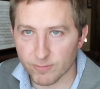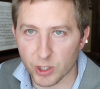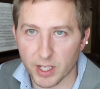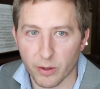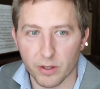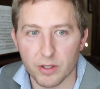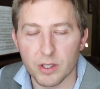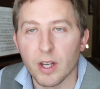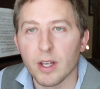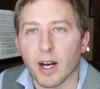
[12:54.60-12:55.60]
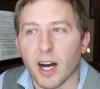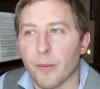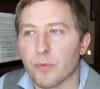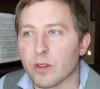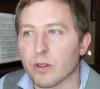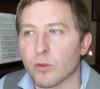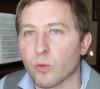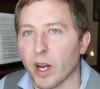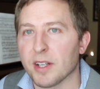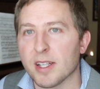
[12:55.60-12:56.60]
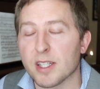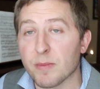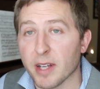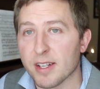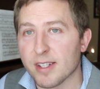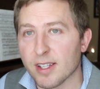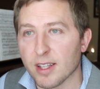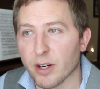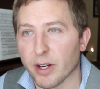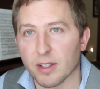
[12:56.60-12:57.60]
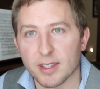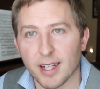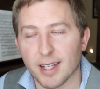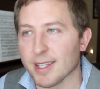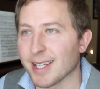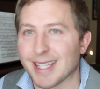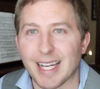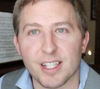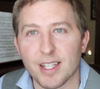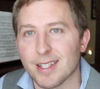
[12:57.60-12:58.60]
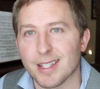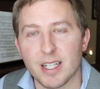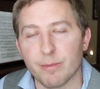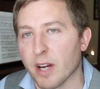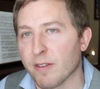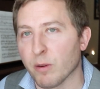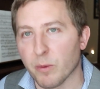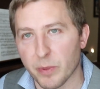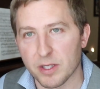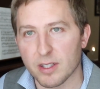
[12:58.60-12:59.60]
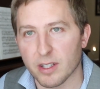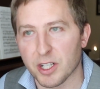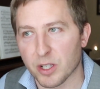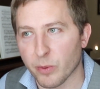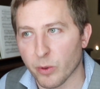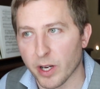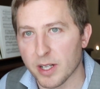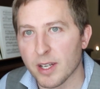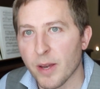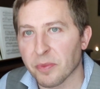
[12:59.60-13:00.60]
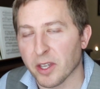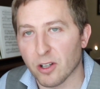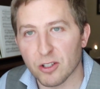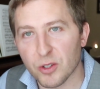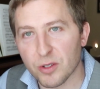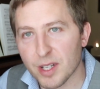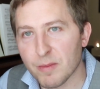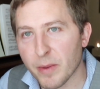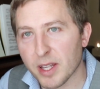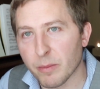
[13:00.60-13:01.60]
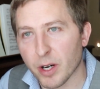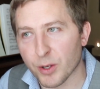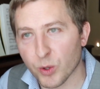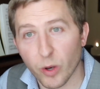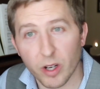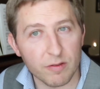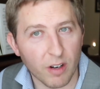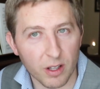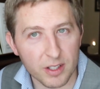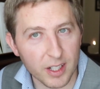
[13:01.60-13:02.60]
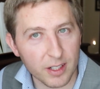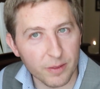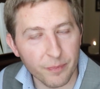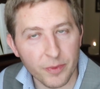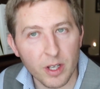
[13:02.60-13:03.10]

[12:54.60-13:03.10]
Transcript: Just how it is. Uh, when I did some testing, though, and I looked at it, I was like, that just doesn't seem right from a business logic point. It also seemed to make the model quite volatile.